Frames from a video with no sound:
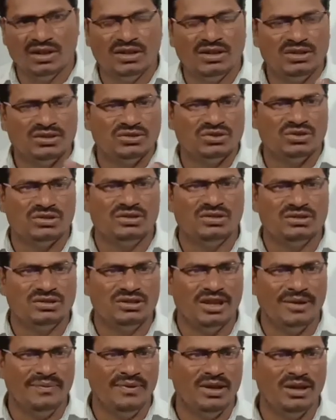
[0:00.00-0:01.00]
So
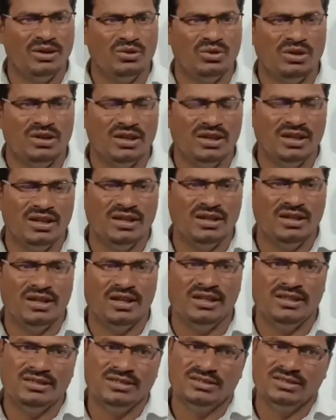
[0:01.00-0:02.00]
Cephalochordata, in that